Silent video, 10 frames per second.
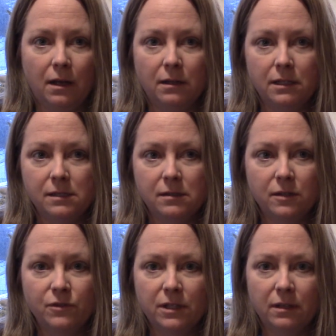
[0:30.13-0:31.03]
He's
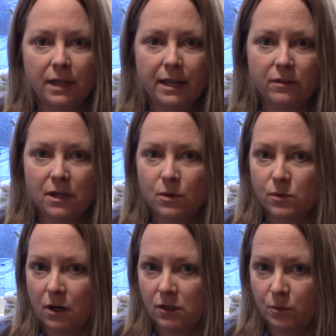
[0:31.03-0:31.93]
lived in the Lake of the
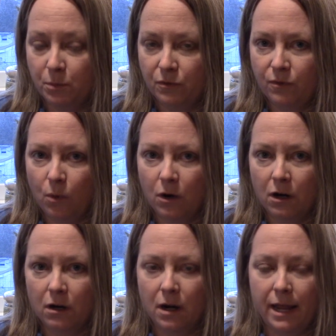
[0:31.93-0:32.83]
Ozarks
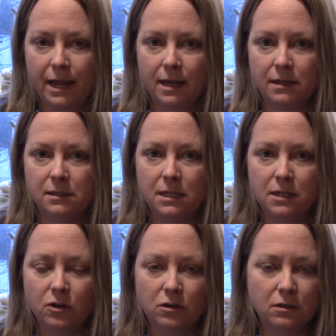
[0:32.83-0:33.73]
before, and he
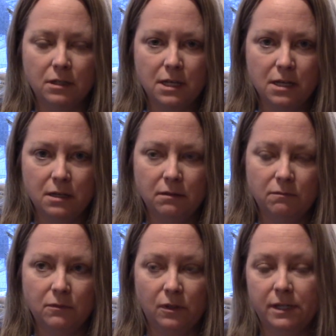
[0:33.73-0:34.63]
currently,
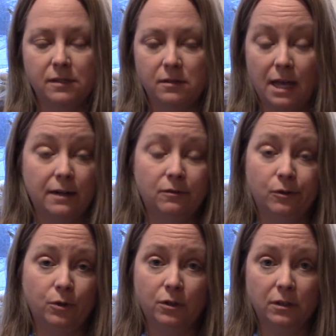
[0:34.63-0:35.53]
well, at least I don't know
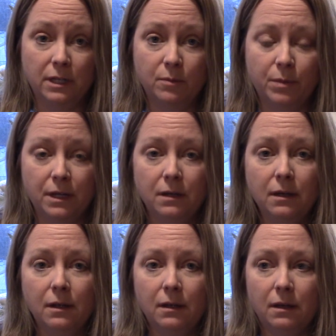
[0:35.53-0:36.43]
currently, but
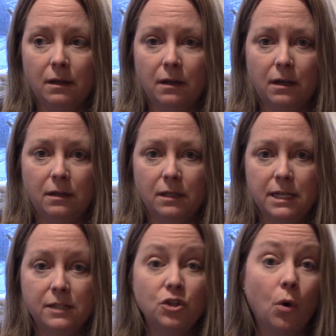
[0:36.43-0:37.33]

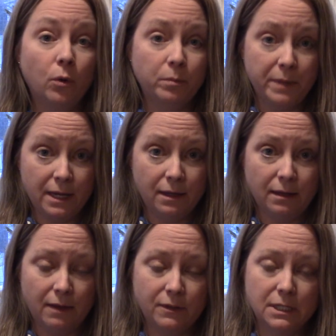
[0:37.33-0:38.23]
he told me
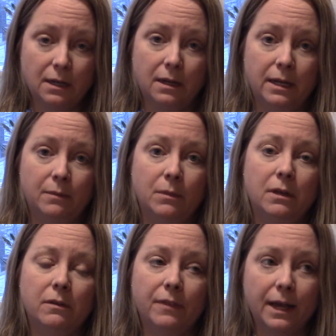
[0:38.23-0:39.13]
at the time
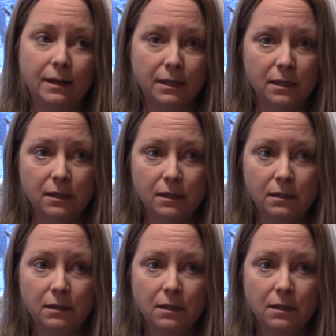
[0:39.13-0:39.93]
that he